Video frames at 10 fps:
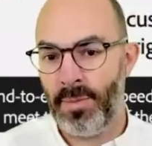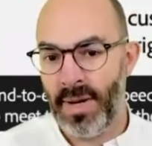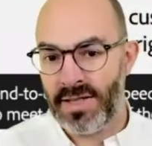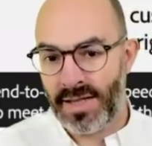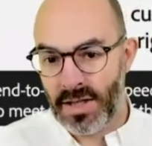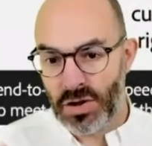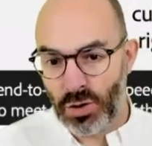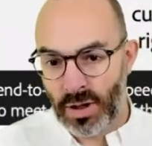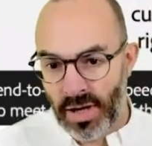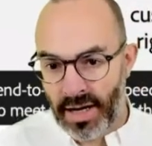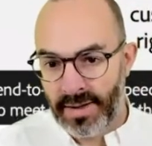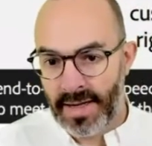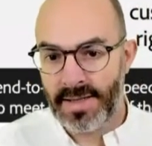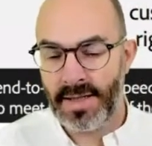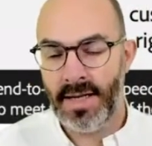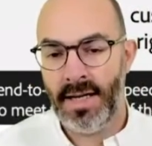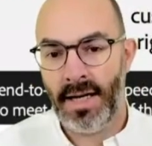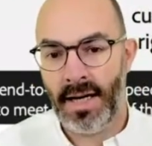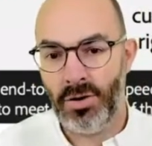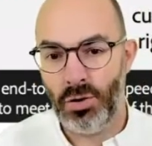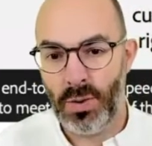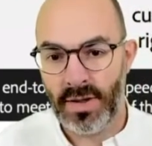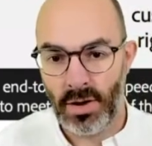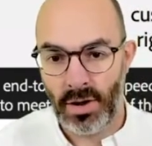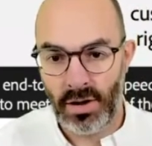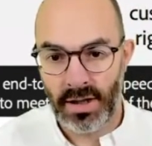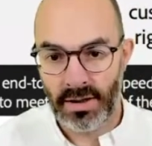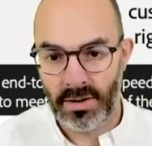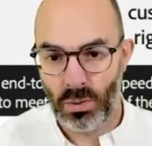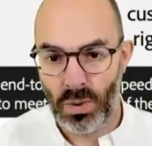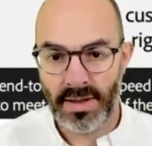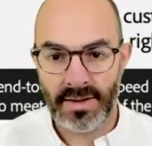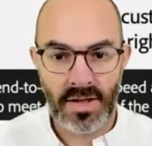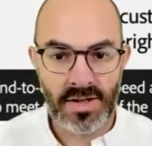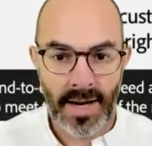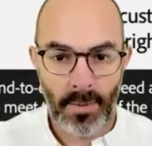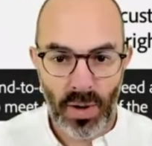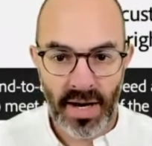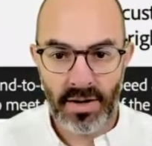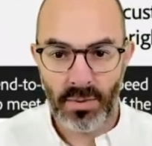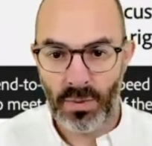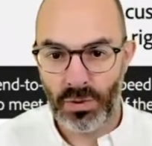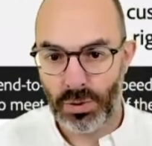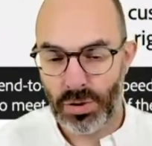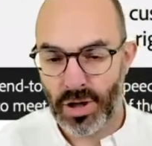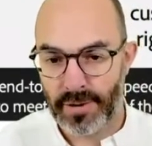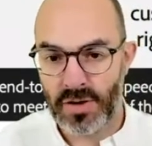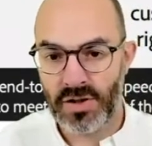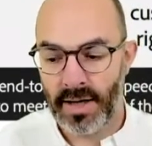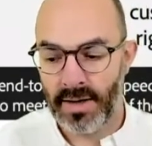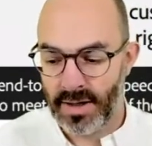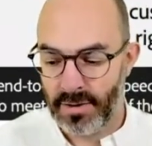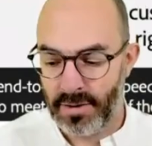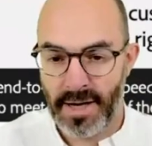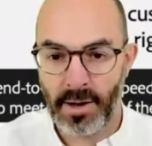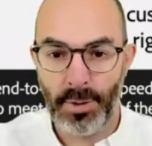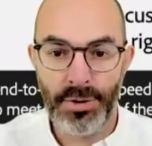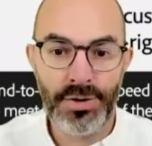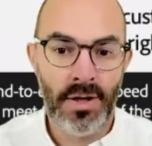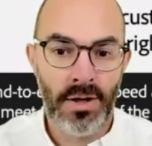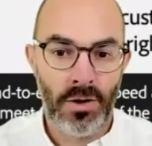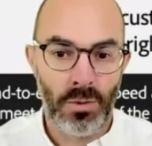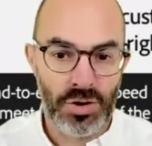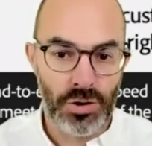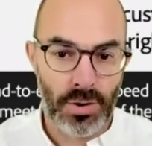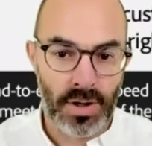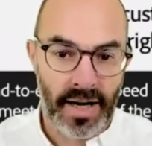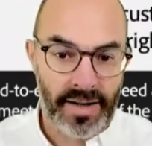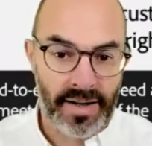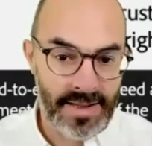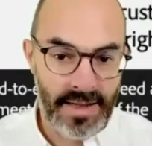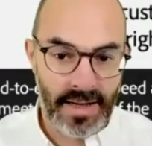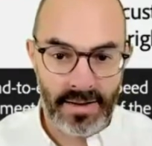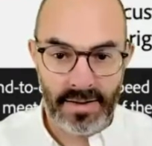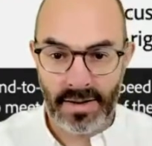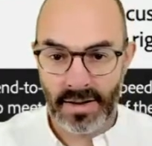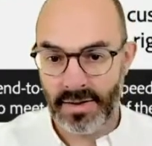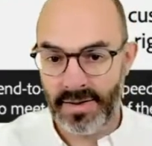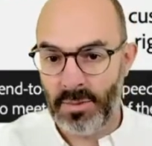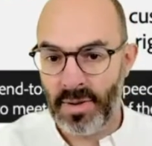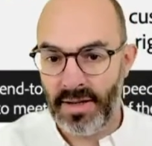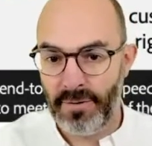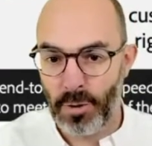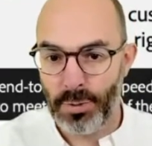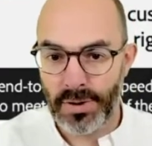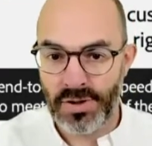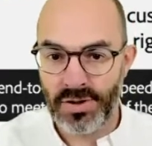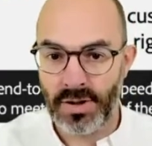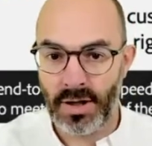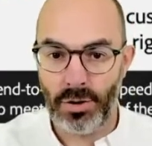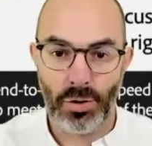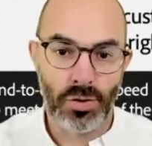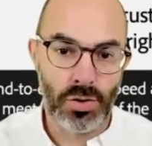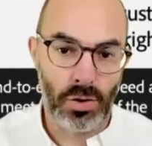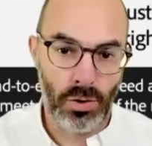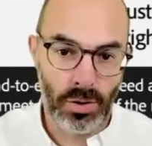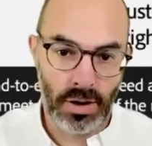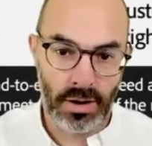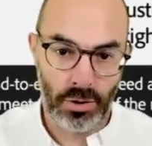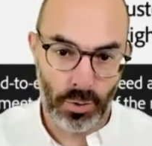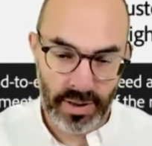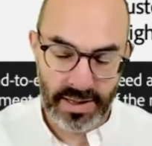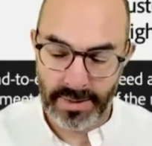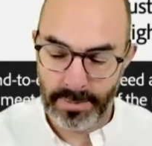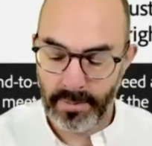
basically streamline that and do it all in one and the same way through a server-side environment, which your IT and team and developers control completely.